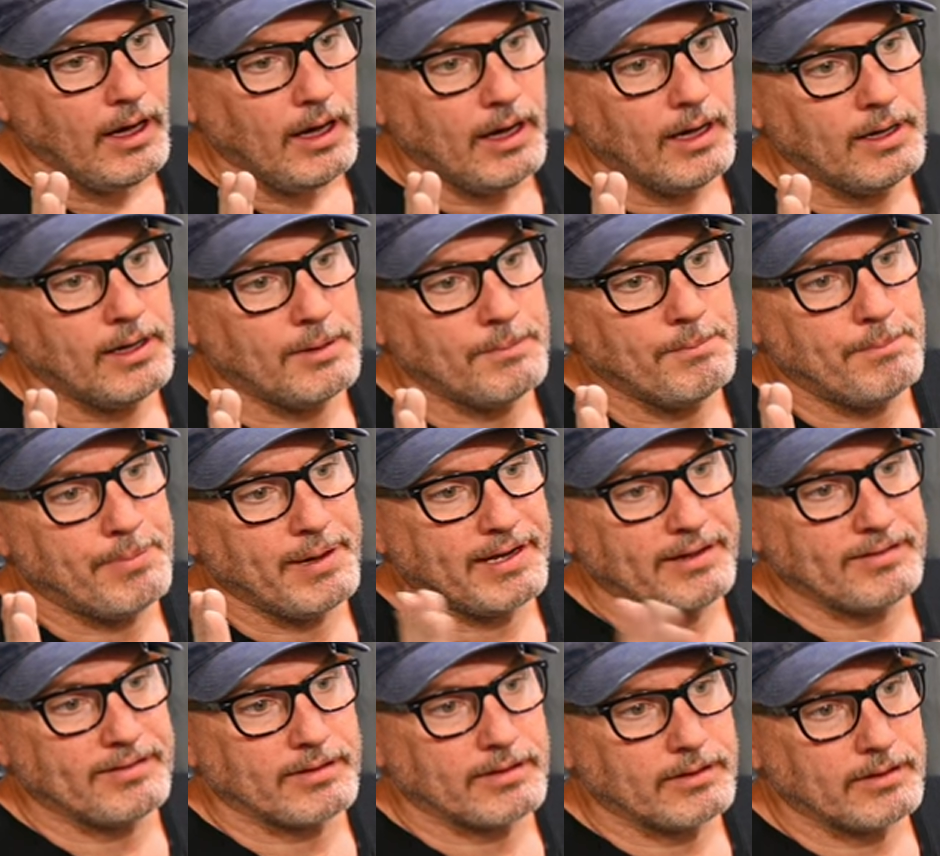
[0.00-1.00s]
um,
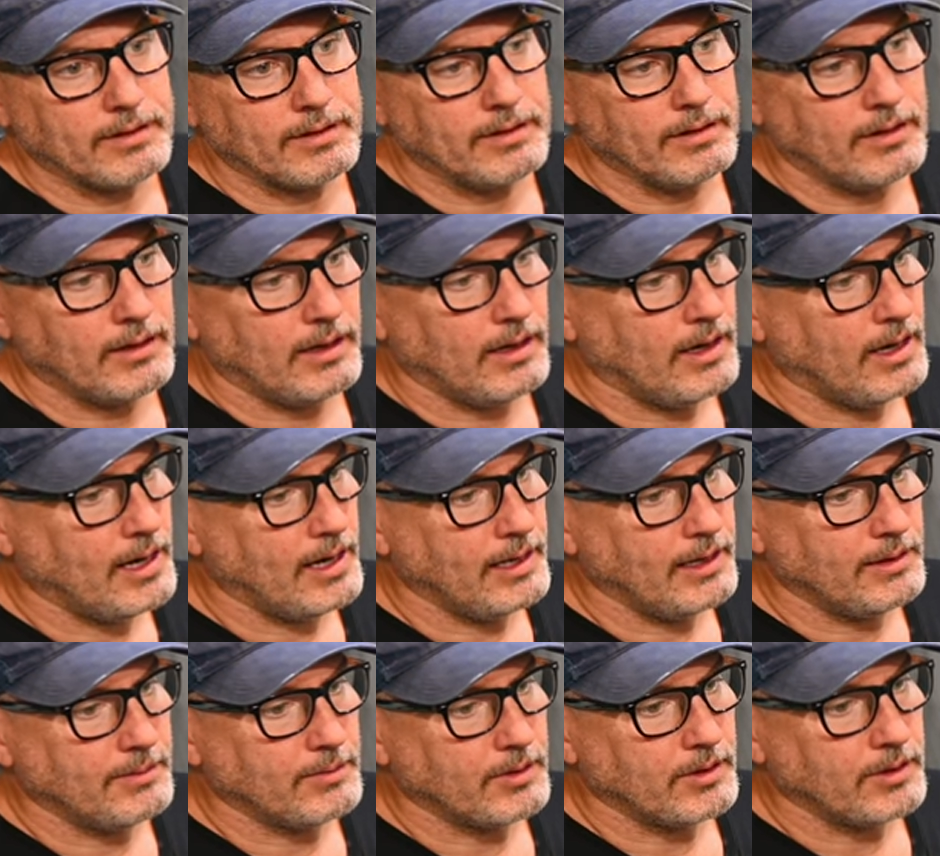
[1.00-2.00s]
basically, I
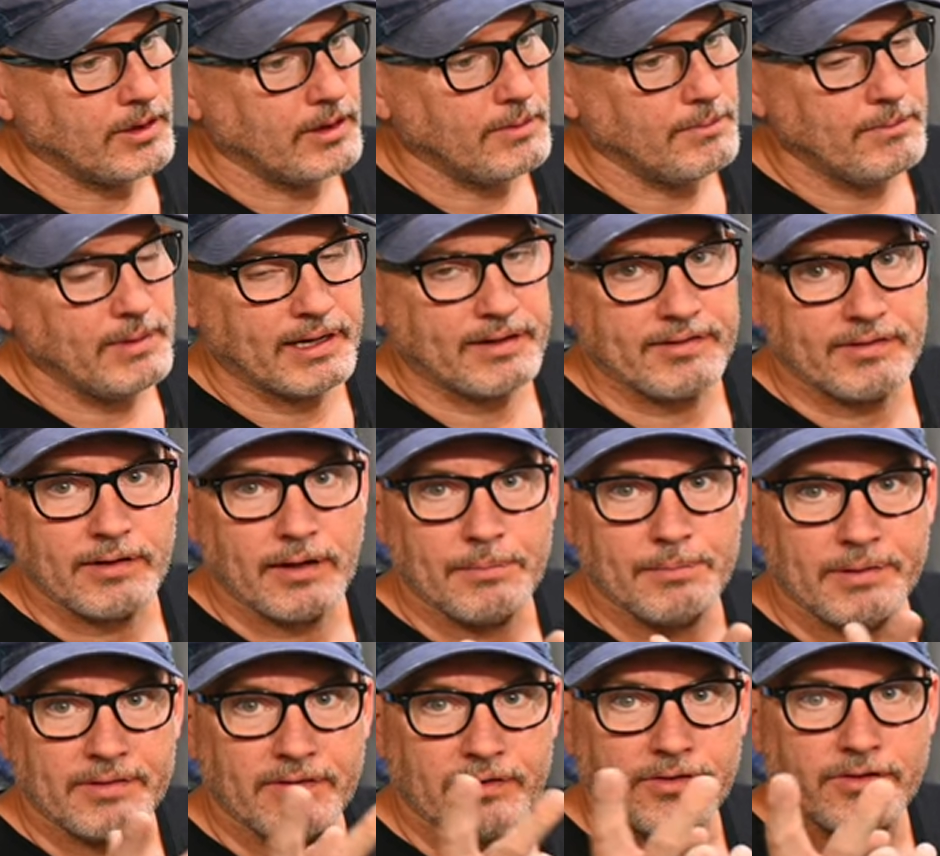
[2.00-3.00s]
am gonna mix
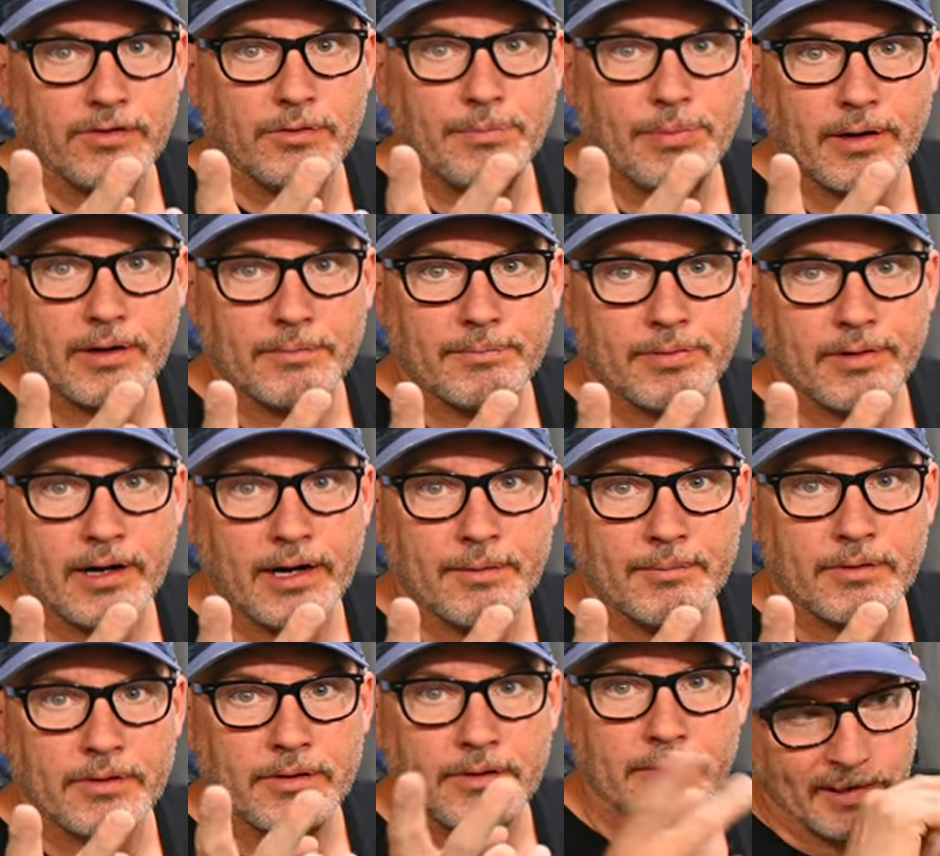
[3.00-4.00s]
up, it's a two-part
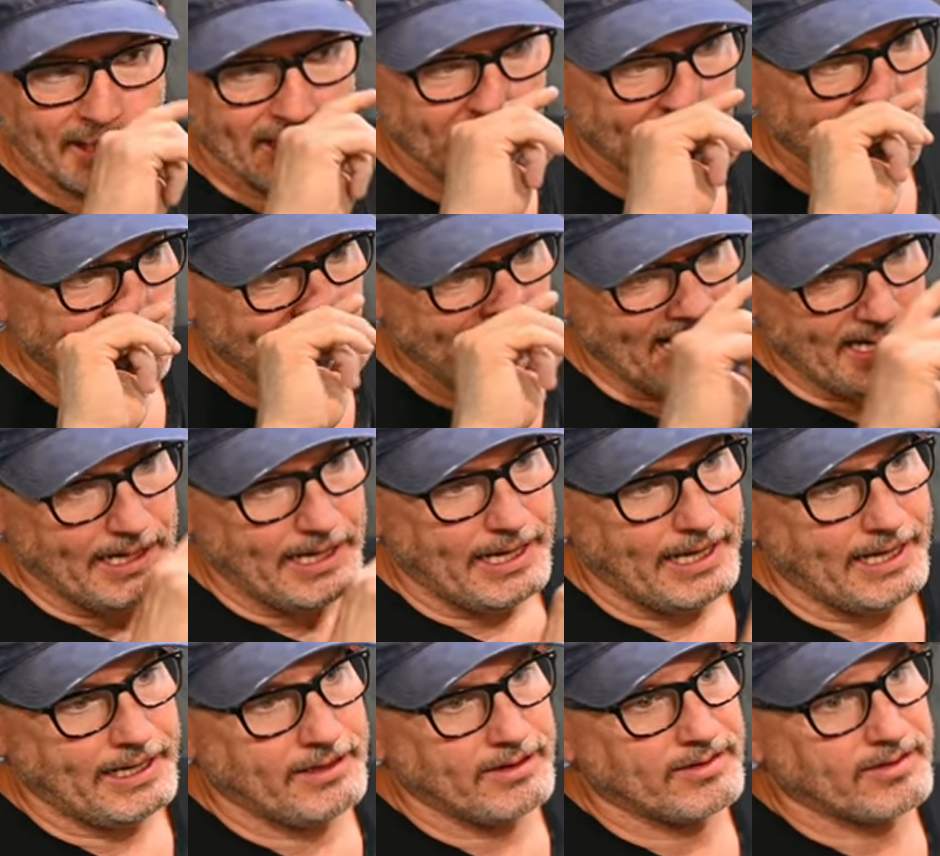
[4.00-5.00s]
primer,
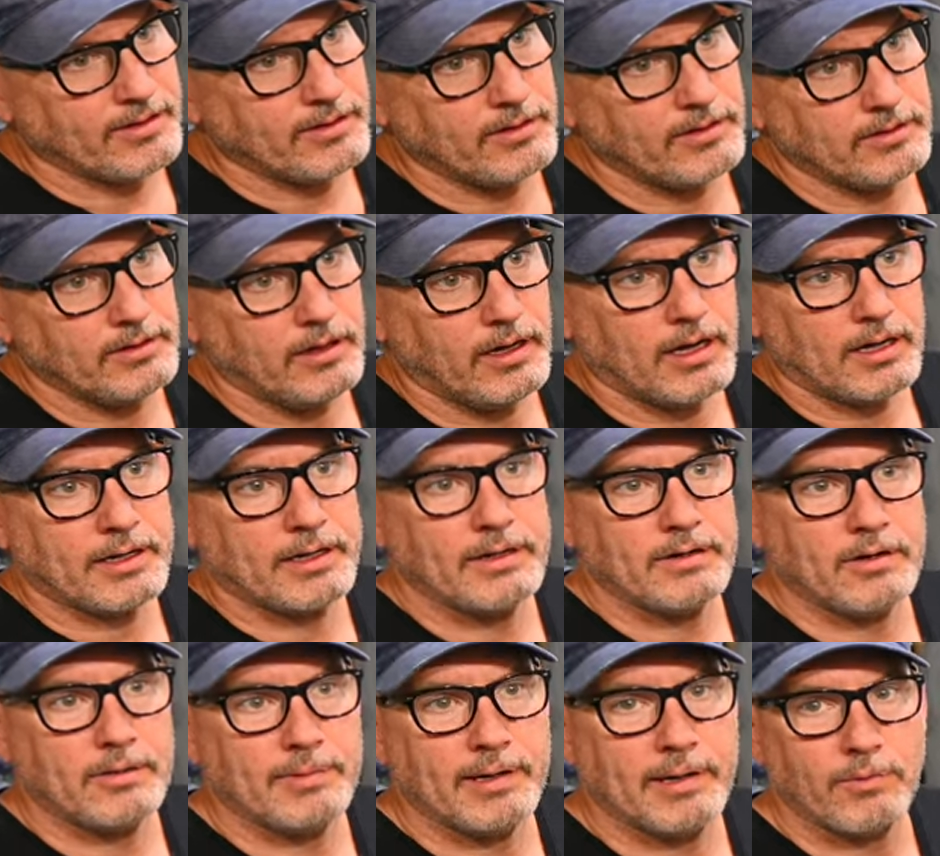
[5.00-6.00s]
and it's gonna lock
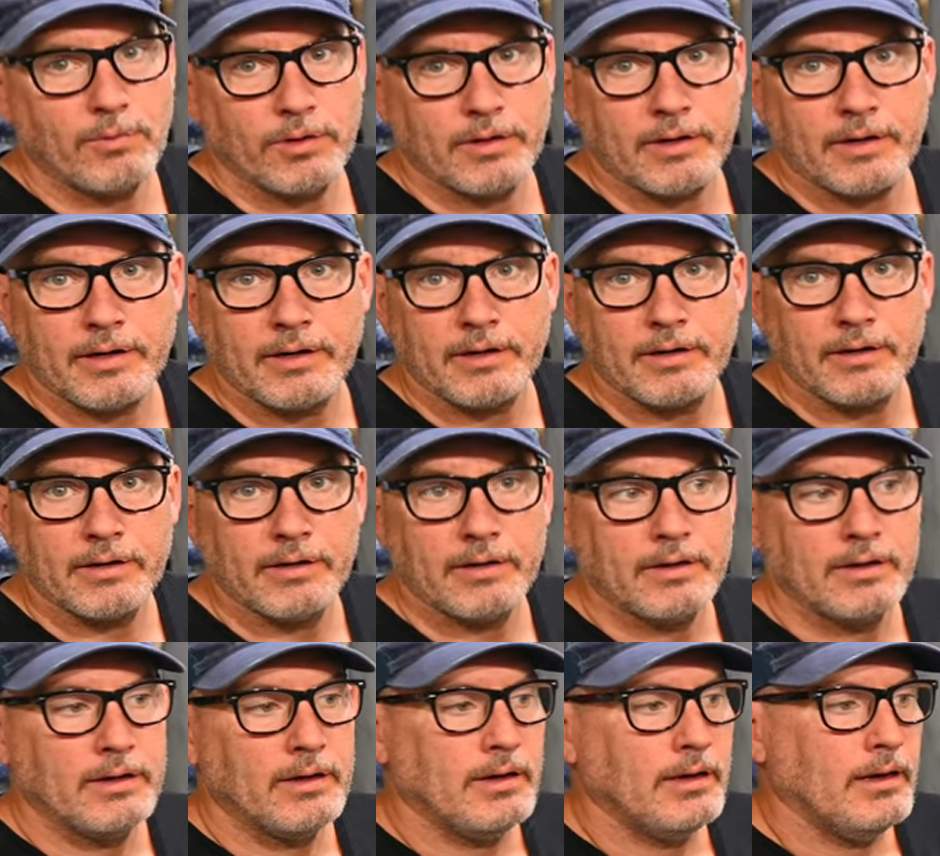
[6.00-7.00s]
in all my work.
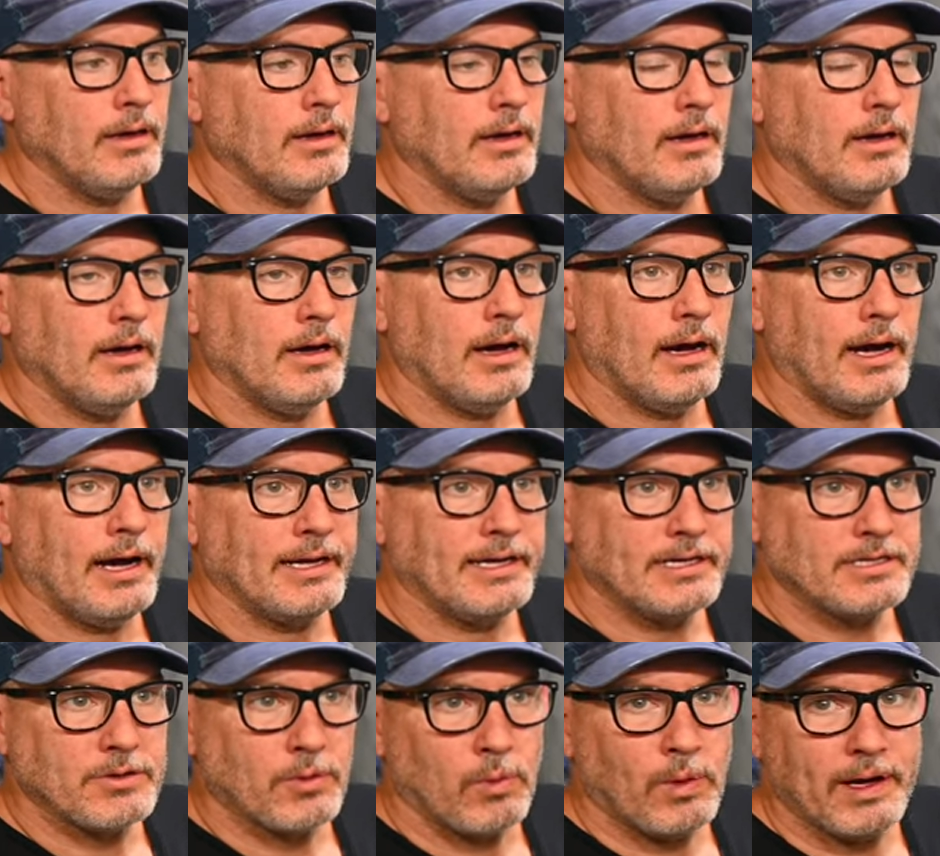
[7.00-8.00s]
I
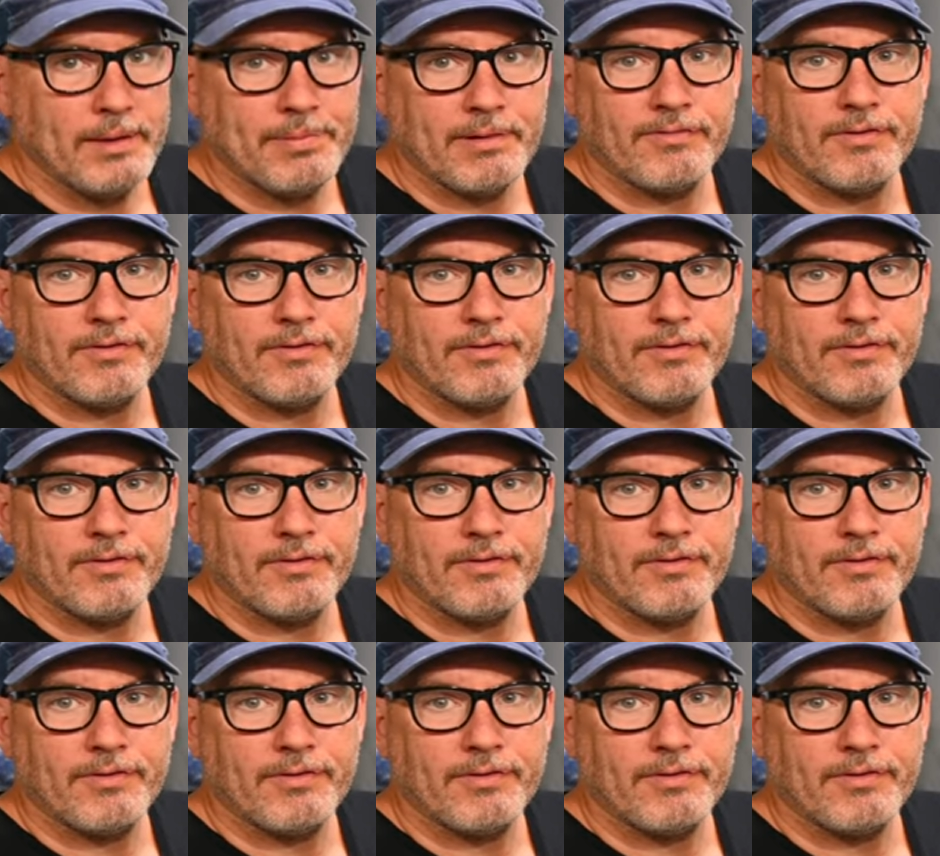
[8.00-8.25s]
need to wipe